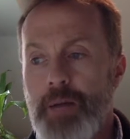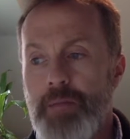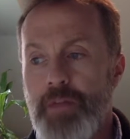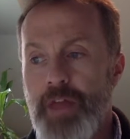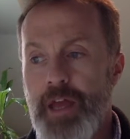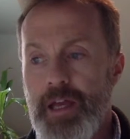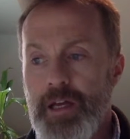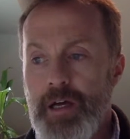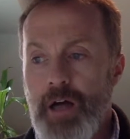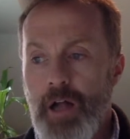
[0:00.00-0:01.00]
They
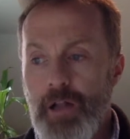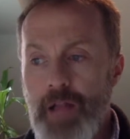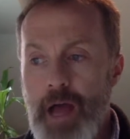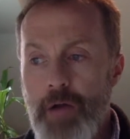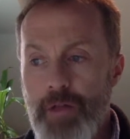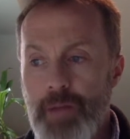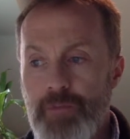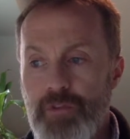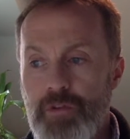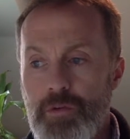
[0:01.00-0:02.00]
allow them
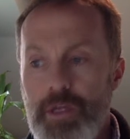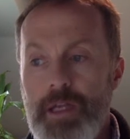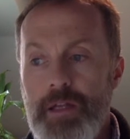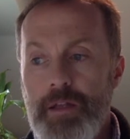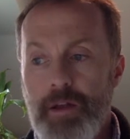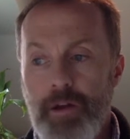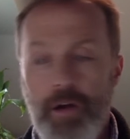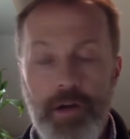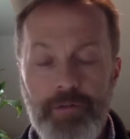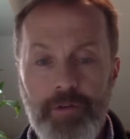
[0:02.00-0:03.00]
to eat their
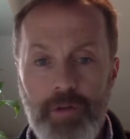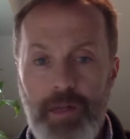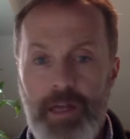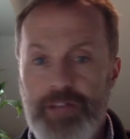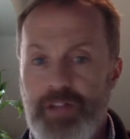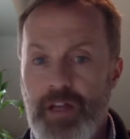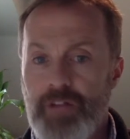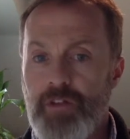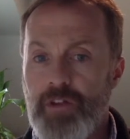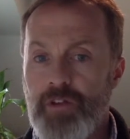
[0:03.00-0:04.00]
unfertilized
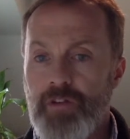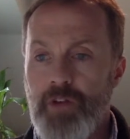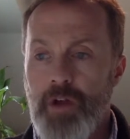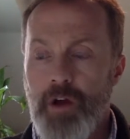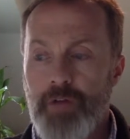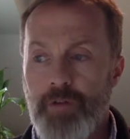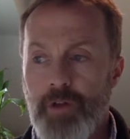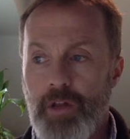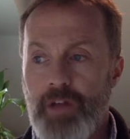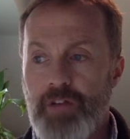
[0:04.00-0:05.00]
eggs, and these
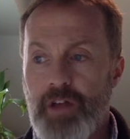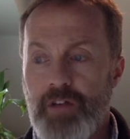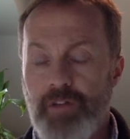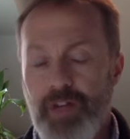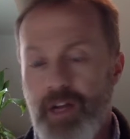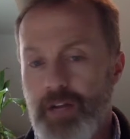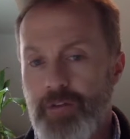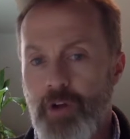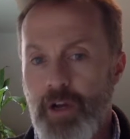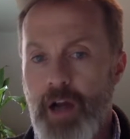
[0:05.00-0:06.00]
unfertilized eggs have a kind of
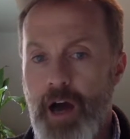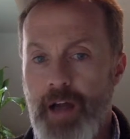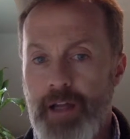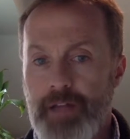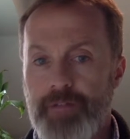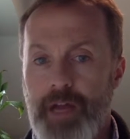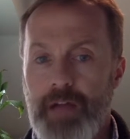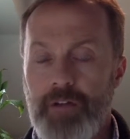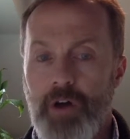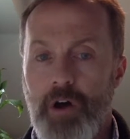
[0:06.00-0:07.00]
narcotic
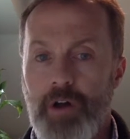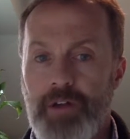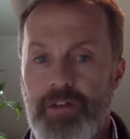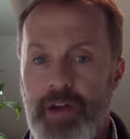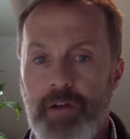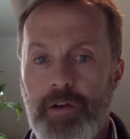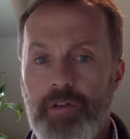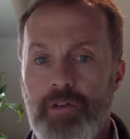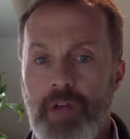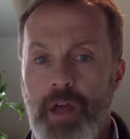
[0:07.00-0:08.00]
effect on
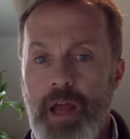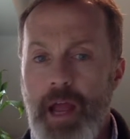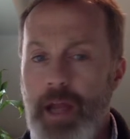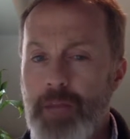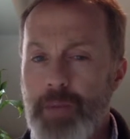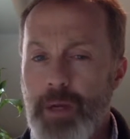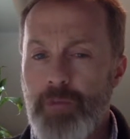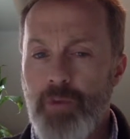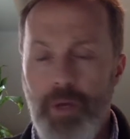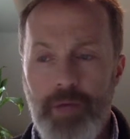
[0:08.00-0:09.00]
Terrans. And it becomes
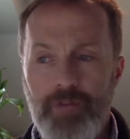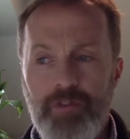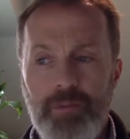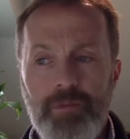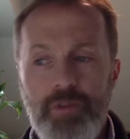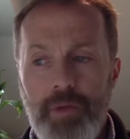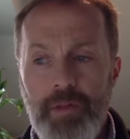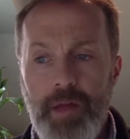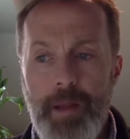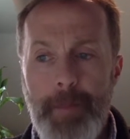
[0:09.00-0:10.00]
a way of subduing
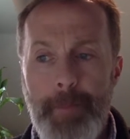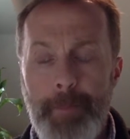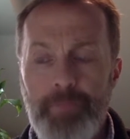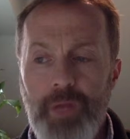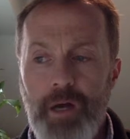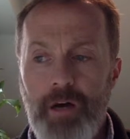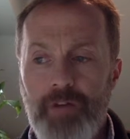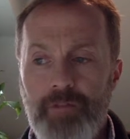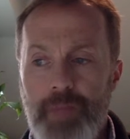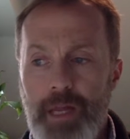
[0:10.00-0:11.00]
them,
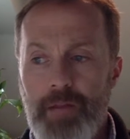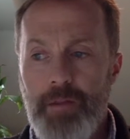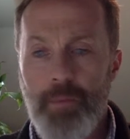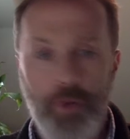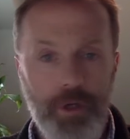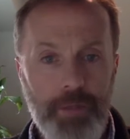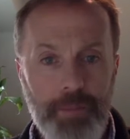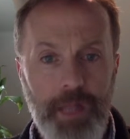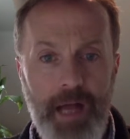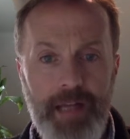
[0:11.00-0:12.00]
of making them more
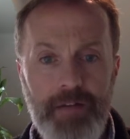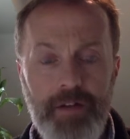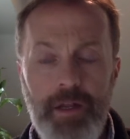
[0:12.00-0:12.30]
compliant.